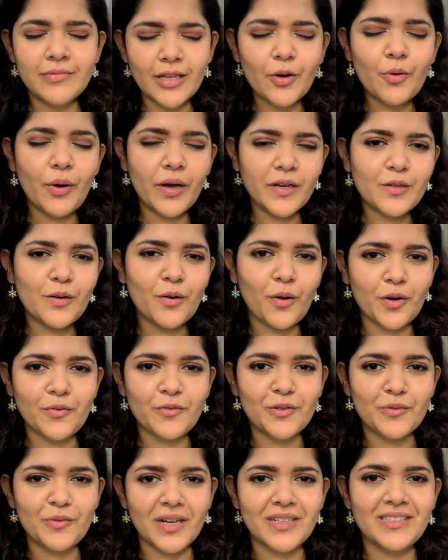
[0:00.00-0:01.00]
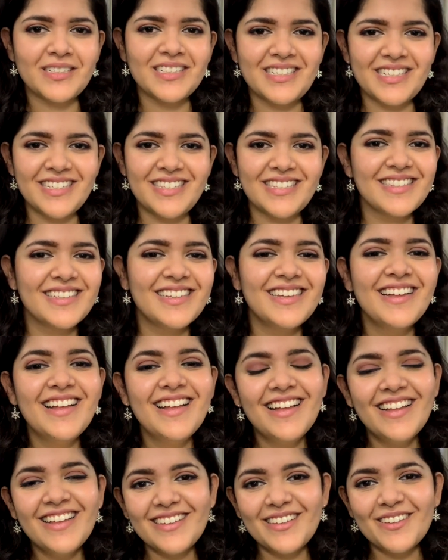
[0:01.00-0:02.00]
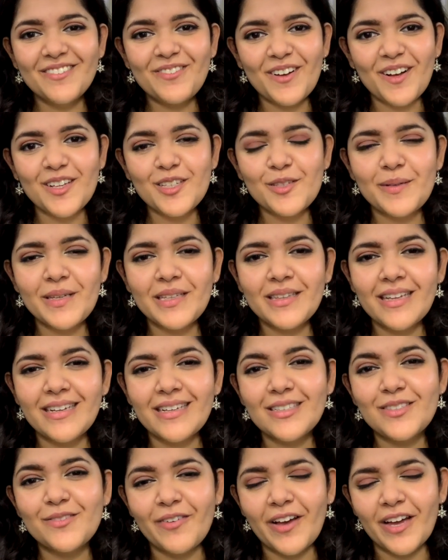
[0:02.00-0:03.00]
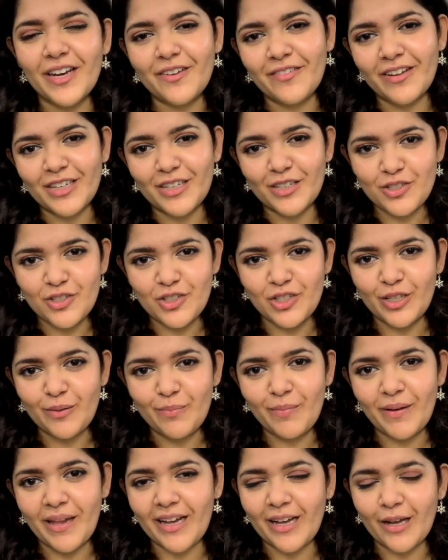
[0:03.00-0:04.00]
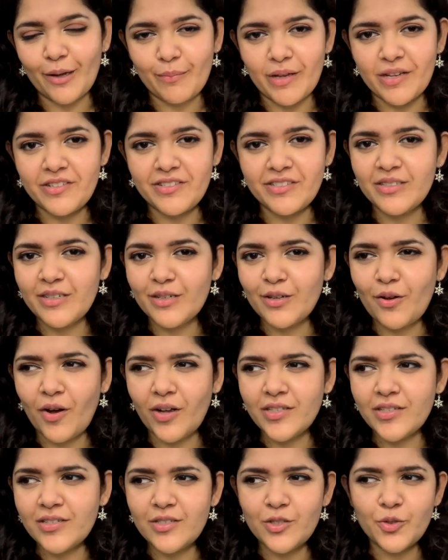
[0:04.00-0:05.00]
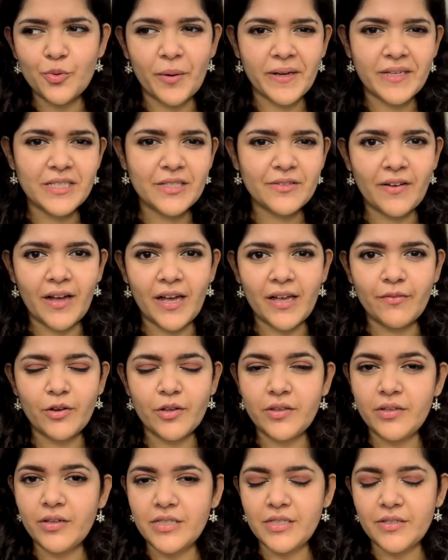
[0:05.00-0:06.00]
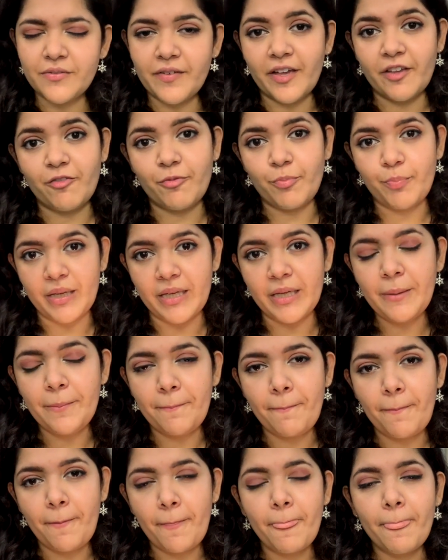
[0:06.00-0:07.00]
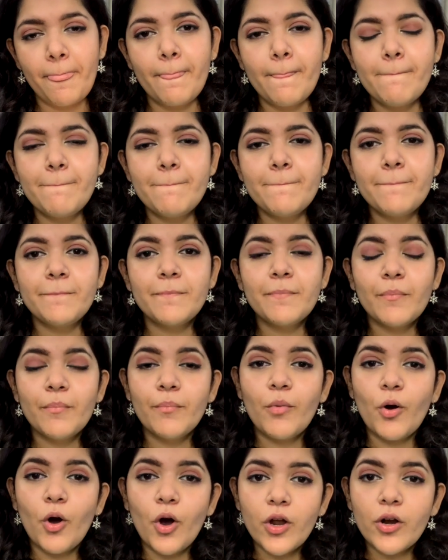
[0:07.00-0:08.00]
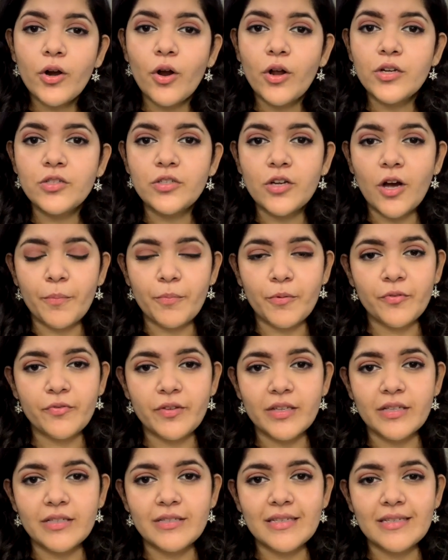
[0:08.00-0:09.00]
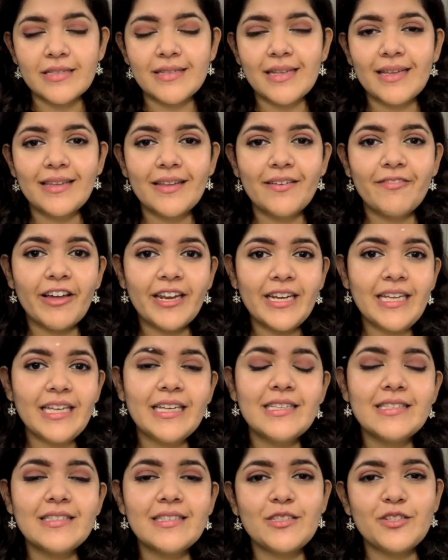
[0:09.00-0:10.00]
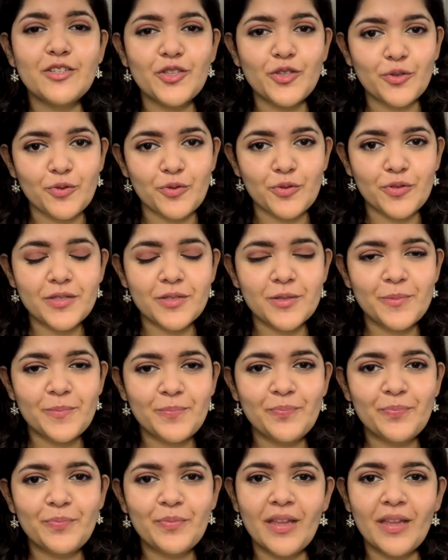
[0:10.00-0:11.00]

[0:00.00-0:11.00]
There are quite a lot of advantages. The first being that it's very, very cheap. Like I mentioned, it costs 25 or 35p. More on top of this is that they're very easy to use.